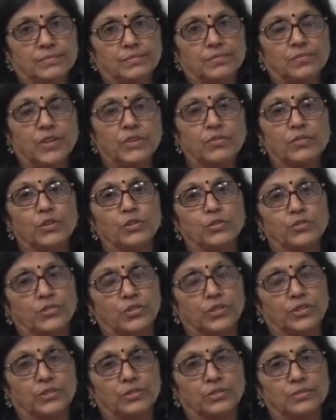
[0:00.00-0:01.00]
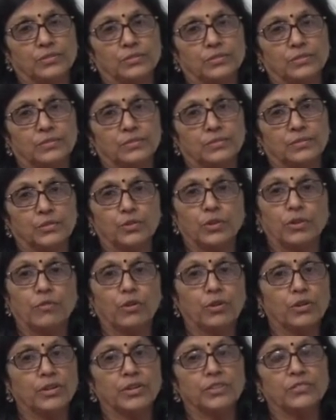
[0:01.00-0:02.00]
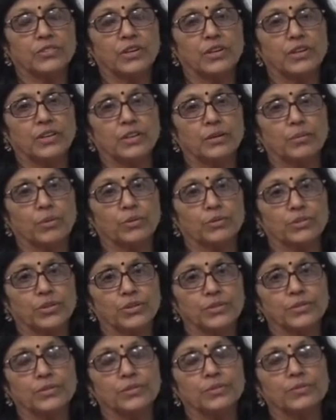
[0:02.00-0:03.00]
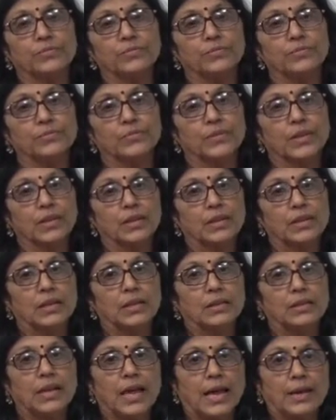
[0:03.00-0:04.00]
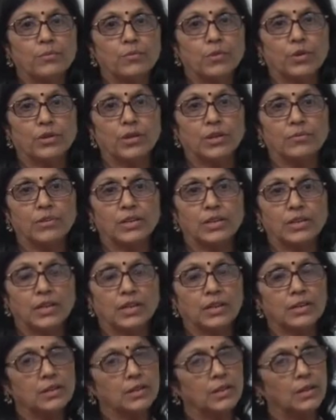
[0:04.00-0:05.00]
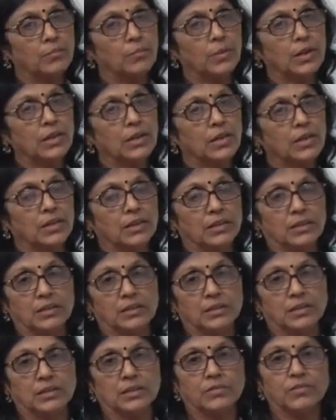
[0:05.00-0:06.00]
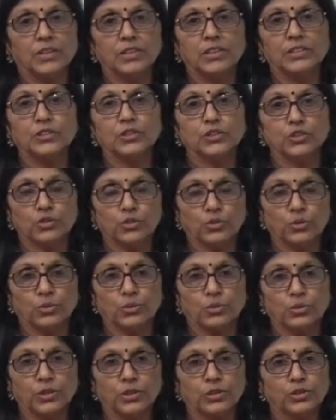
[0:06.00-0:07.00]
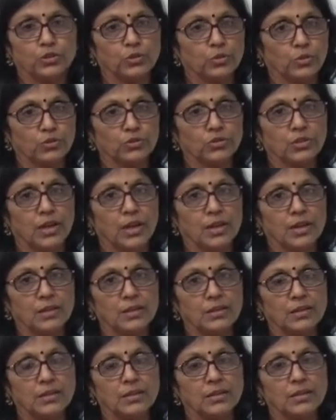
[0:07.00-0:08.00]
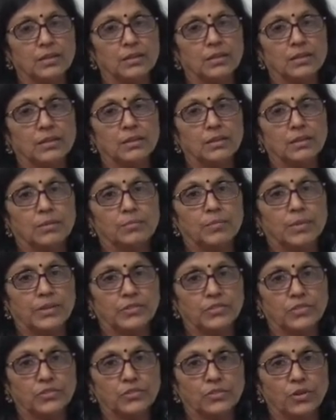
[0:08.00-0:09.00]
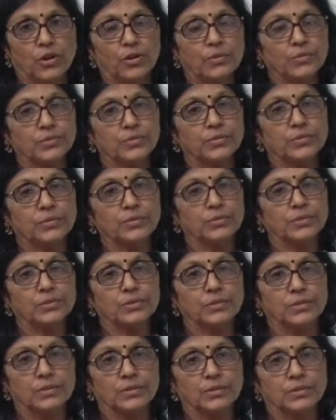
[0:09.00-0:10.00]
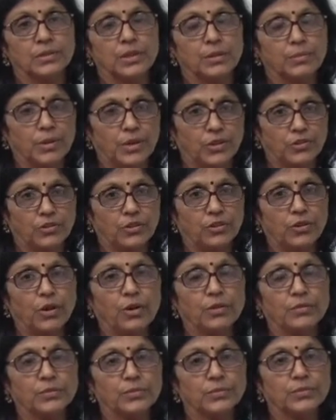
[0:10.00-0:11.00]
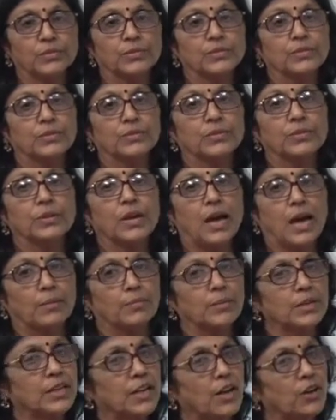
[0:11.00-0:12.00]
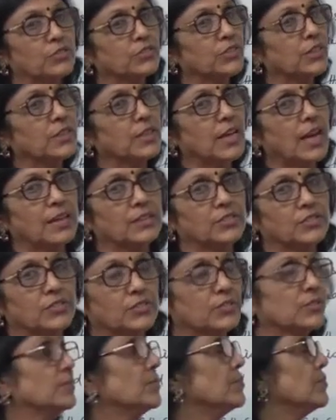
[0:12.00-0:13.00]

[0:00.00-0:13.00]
What will you see? You have already studied about it. Lime water will turn milky. What does it show? It shows the presence of liberation of carbon dioxide gas.